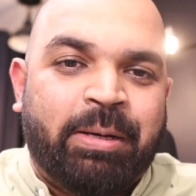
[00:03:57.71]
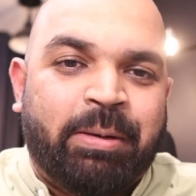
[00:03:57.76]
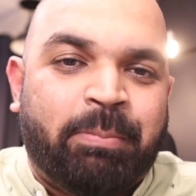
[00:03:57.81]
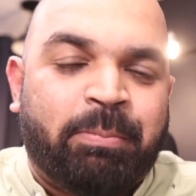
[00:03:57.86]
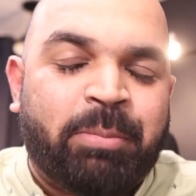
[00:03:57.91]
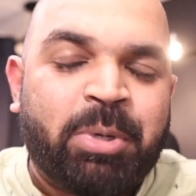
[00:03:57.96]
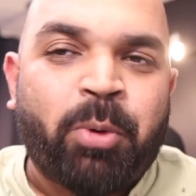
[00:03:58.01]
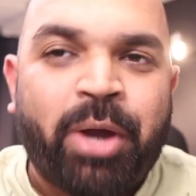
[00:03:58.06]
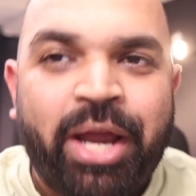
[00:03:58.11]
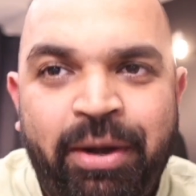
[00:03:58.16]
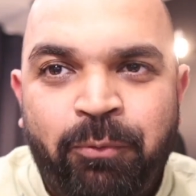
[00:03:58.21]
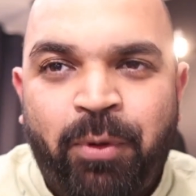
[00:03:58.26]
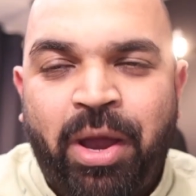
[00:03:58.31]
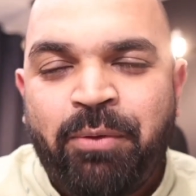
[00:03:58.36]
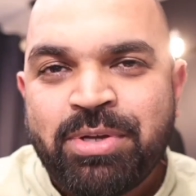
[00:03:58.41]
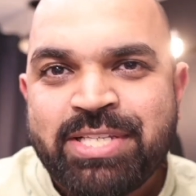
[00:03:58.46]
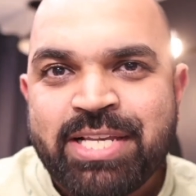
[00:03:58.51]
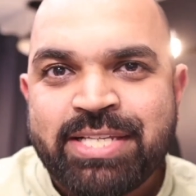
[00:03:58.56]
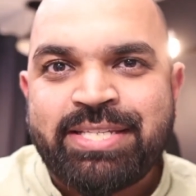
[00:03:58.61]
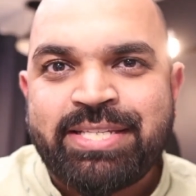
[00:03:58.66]
But why
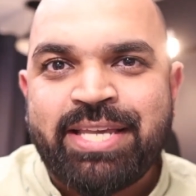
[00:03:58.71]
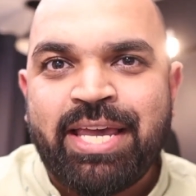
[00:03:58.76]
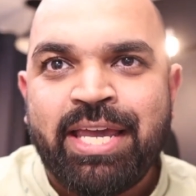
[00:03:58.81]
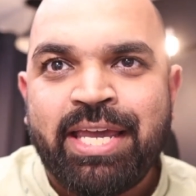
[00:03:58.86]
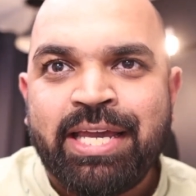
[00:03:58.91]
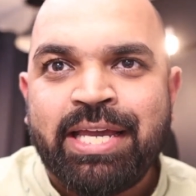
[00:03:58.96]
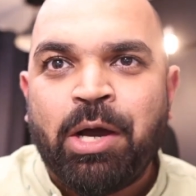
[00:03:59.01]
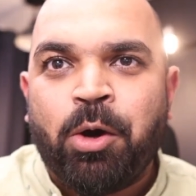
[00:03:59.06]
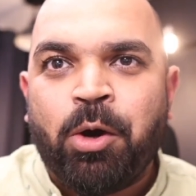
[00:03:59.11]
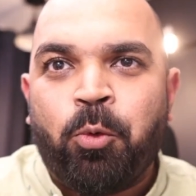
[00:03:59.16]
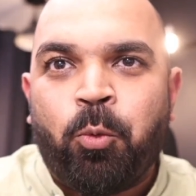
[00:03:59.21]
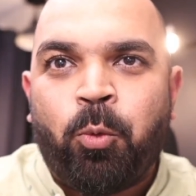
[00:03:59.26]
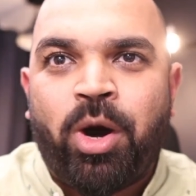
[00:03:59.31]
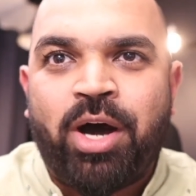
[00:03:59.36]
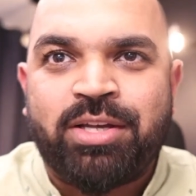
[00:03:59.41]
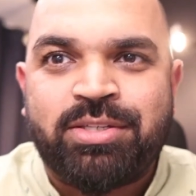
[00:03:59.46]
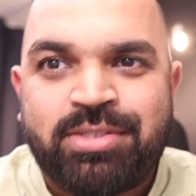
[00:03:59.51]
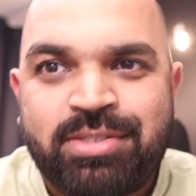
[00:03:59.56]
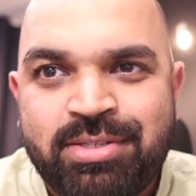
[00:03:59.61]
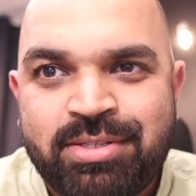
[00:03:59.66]
was I saying
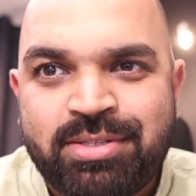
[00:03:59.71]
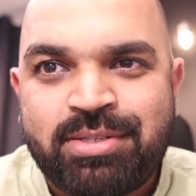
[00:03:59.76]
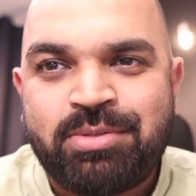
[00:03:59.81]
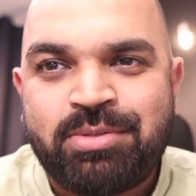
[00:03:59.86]
was?